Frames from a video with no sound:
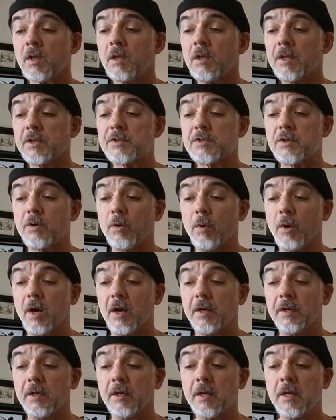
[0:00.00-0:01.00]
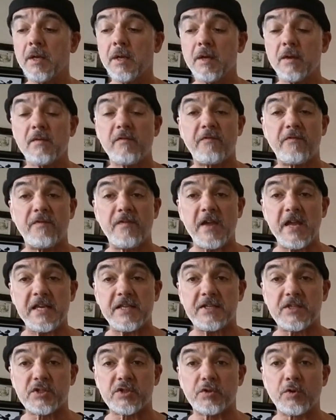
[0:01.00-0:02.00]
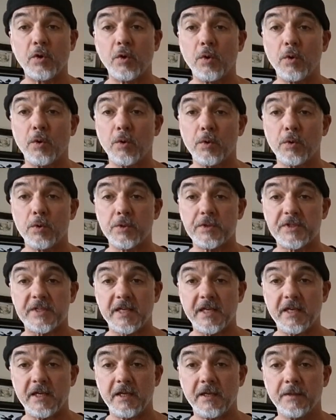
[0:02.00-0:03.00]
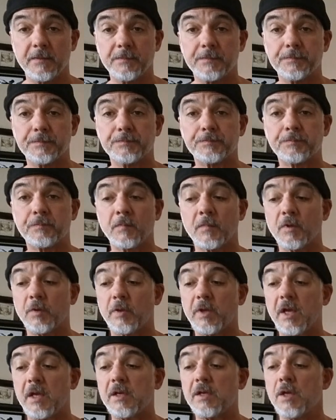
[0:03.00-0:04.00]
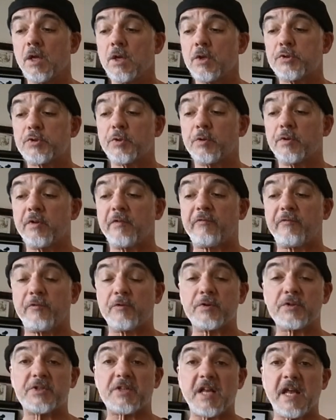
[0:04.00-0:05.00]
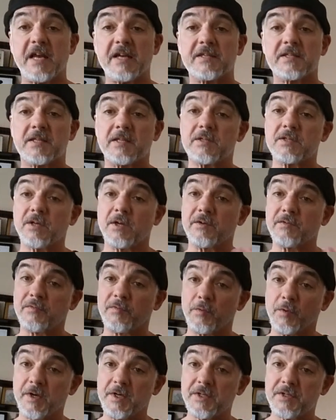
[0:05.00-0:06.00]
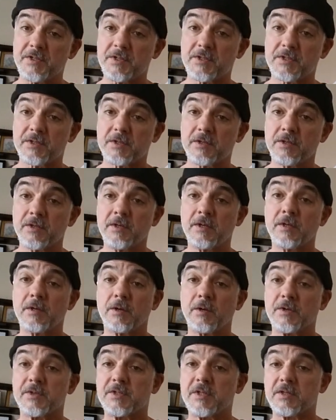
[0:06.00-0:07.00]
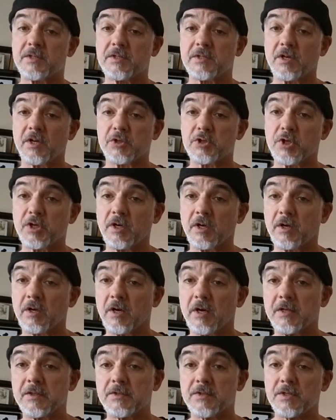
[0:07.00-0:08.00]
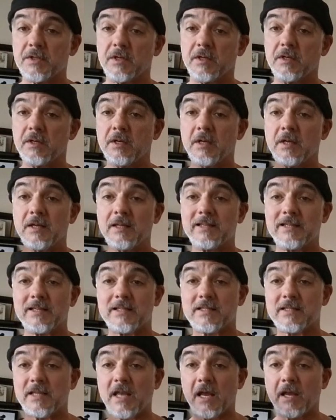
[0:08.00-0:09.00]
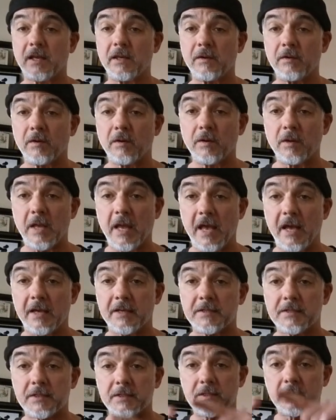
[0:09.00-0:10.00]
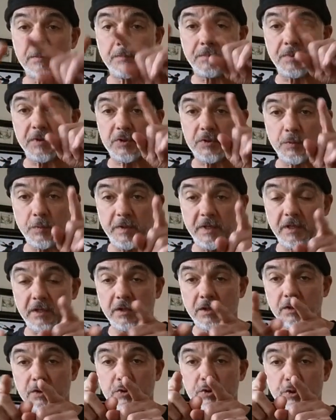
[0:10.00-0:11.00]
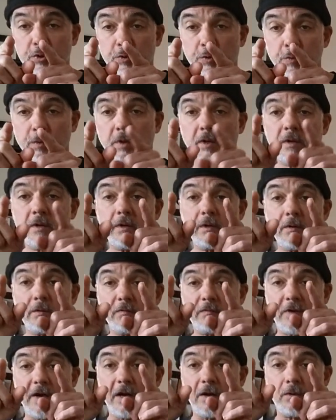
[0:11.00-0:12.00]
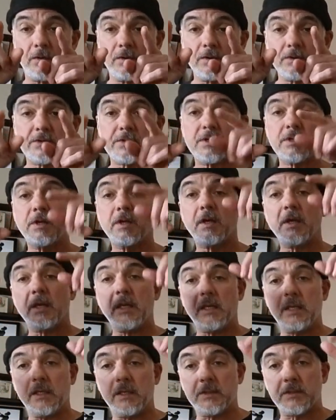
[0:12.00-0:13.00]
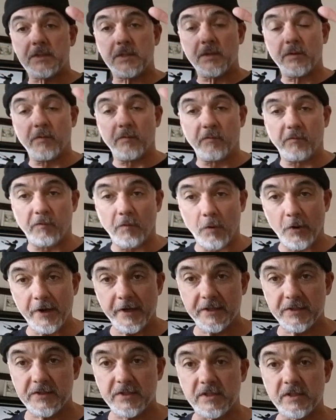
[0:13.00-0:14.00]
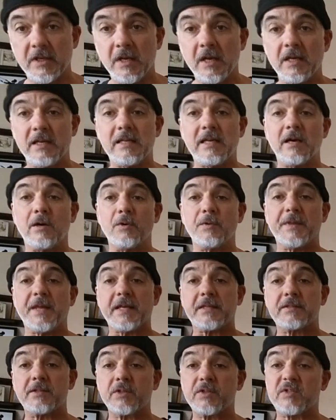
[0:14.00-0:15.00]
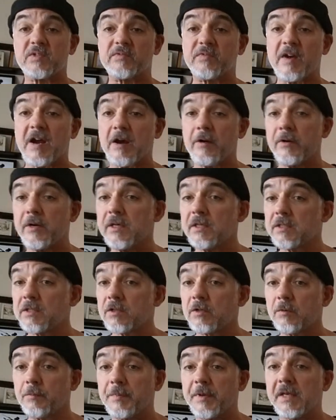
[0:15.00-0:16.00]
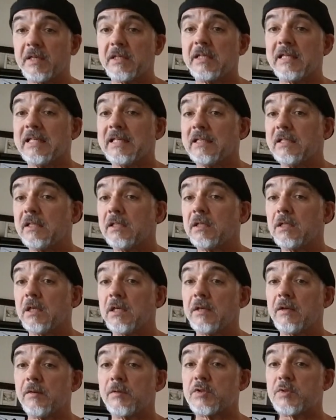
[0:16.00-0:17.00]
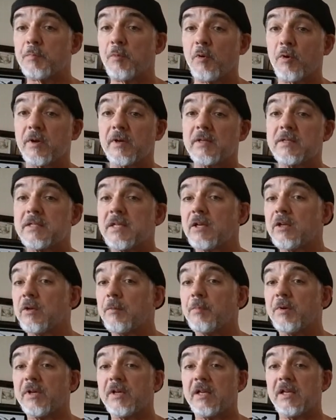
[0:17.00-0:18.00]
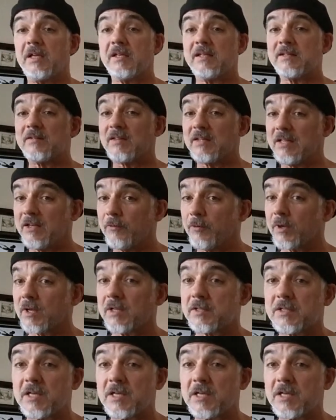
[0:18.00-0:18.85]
Let's go on. Festose. Okay, so the first S is unvoiced because it's touching a consonant. The second S between two vowels is voiced. Now that does vary a little bit in spoken Italian, but in lyric